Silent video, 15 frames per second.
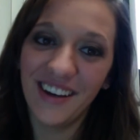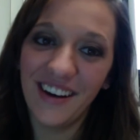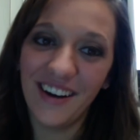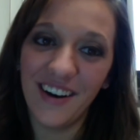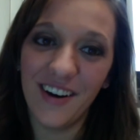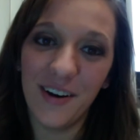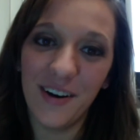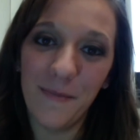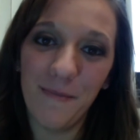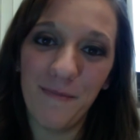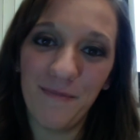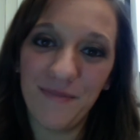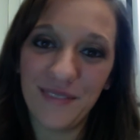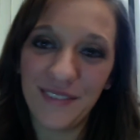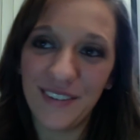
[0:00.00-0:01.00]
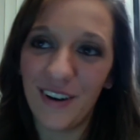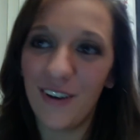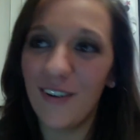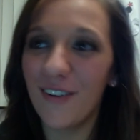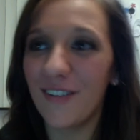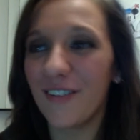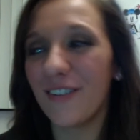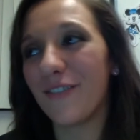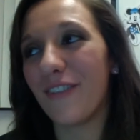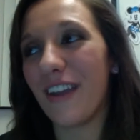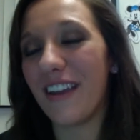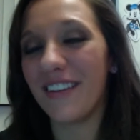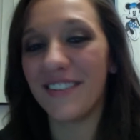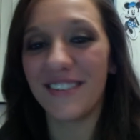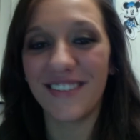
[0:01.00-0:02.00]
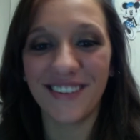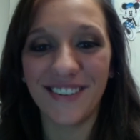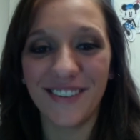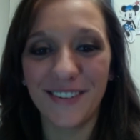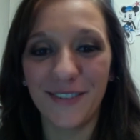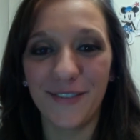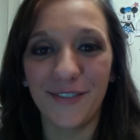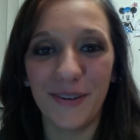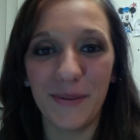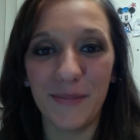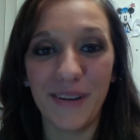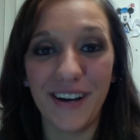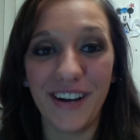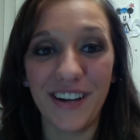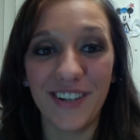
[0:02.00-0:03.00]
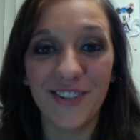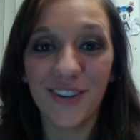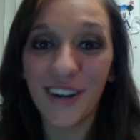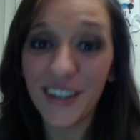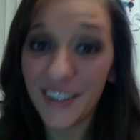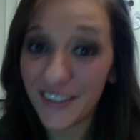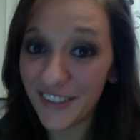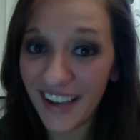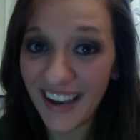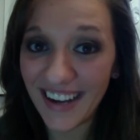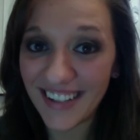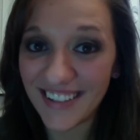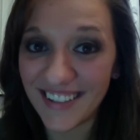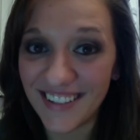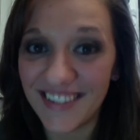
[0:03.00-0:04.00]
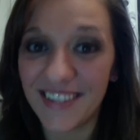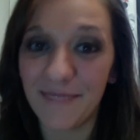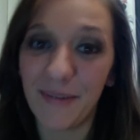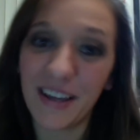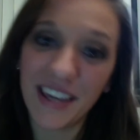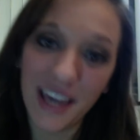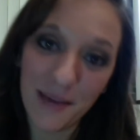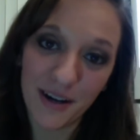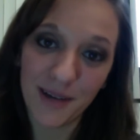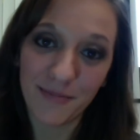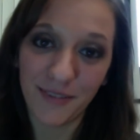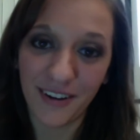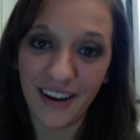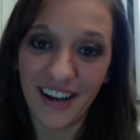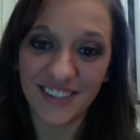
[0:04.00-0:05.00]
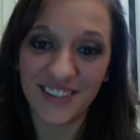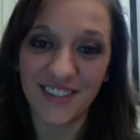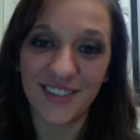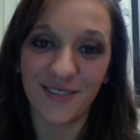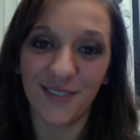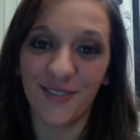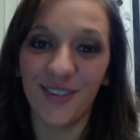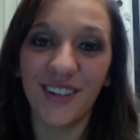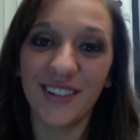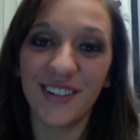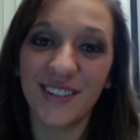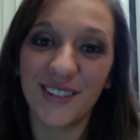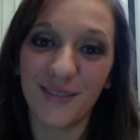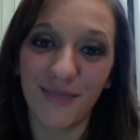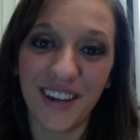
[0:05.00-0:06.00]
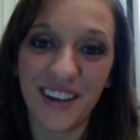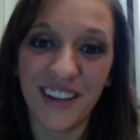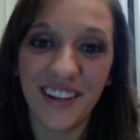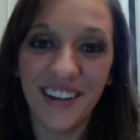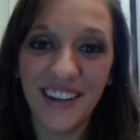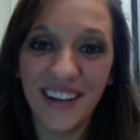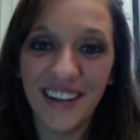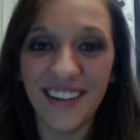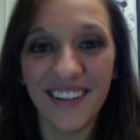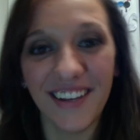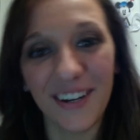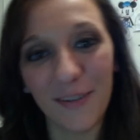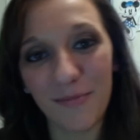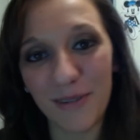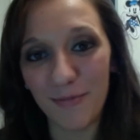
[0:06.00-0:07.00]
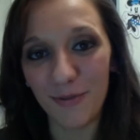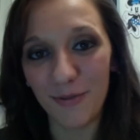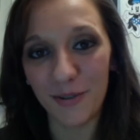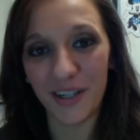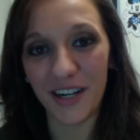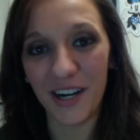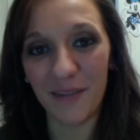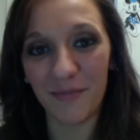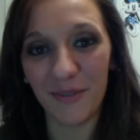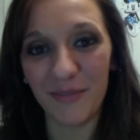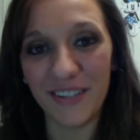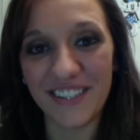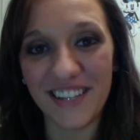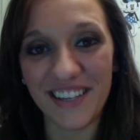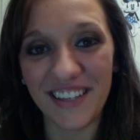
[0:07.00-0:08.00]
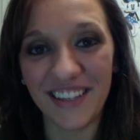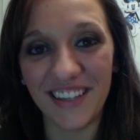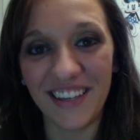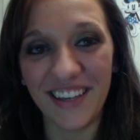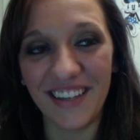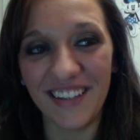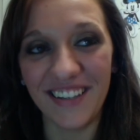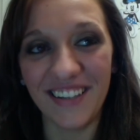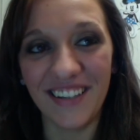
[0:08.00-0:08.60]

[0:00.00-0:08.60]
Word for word: Um, all the fans of my trailer reactions and my K-pop reactions were really sweet. A lot of people were complimenting and